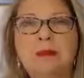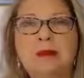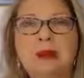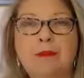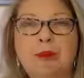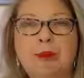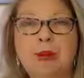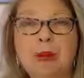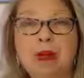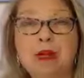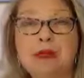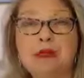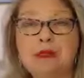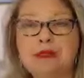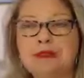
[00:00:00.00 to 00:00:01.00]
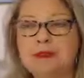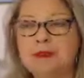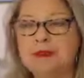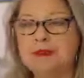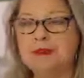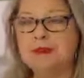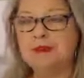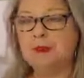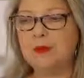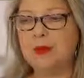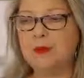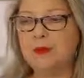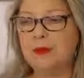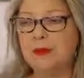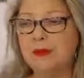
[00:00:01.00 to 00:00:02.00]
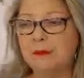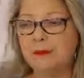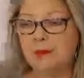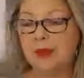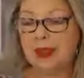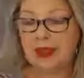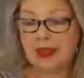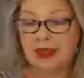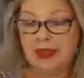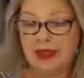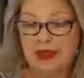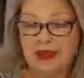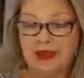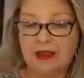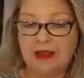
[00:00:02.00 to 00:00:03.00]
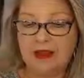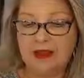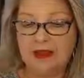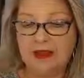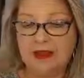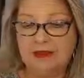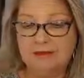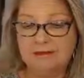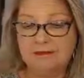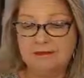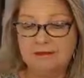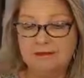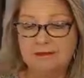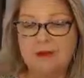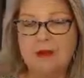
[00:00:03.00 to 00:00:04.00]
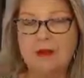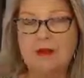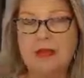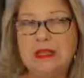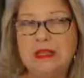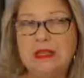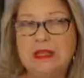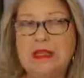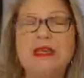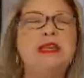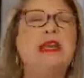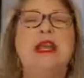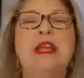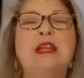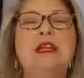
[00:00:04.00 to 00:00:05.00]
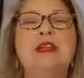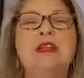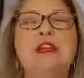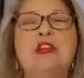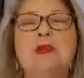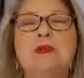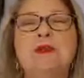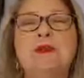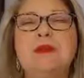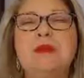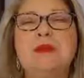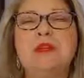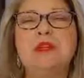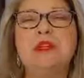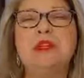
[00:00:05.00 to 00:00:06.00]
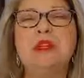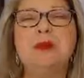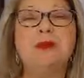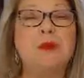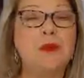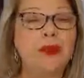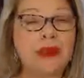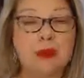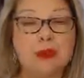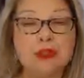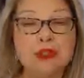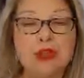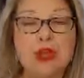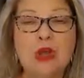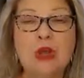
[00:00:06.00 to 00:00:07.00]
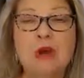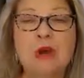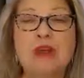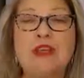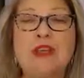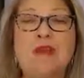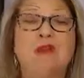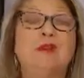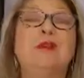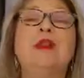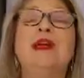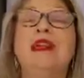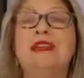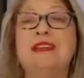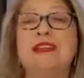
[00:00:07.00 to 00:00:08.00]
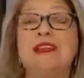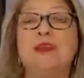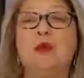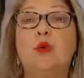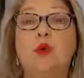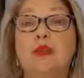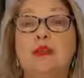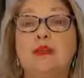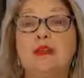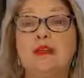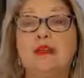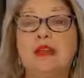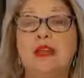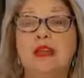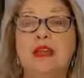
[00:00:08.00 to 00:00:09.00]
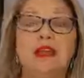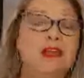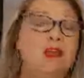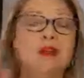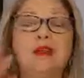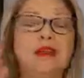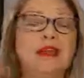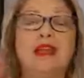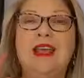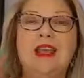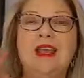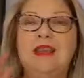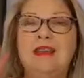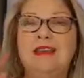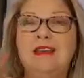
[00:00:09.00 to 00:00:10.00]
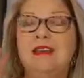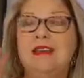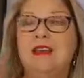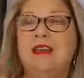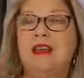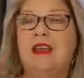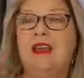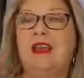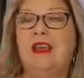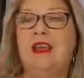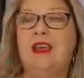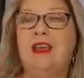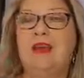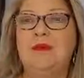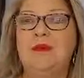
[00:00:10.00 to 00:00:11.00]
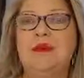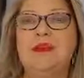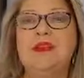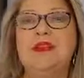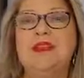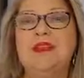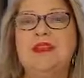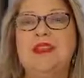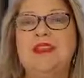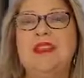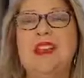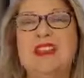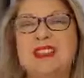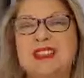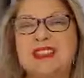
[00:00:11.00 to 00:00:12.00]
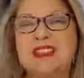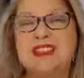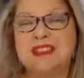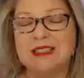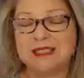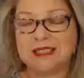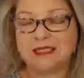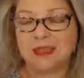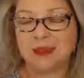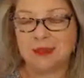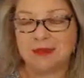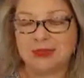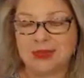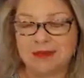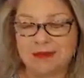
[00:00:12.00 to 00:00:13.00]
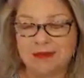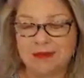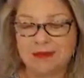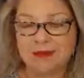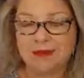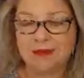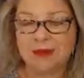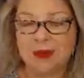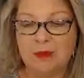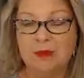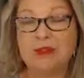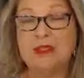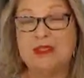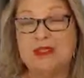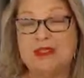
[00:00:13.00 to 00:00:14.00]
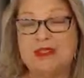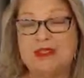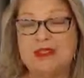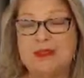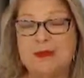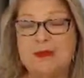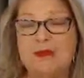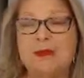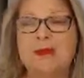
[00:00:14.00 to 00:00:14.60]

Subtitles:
number one symptoms for people. And feeling lightheaded. Sometimes when you get up from a couch, or you get up from lying down quickly and you're lightheaded, and that dizziness comes in when you stand up,